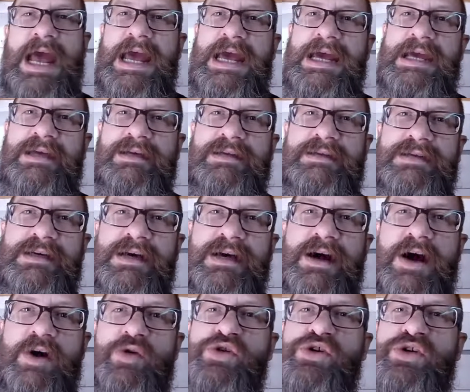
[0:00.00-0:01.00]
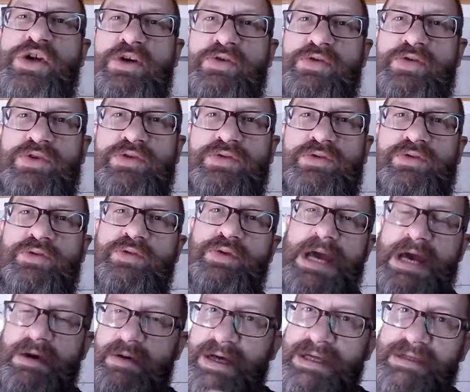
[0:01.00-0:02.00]
and I'll show
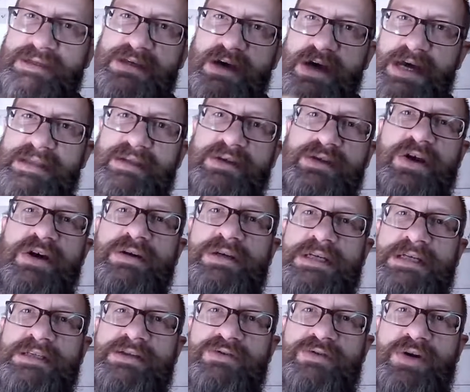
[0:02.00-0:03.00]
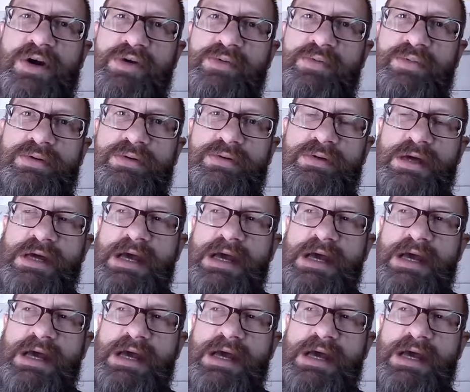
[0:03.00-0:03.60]
you how I tie the knot in the rope,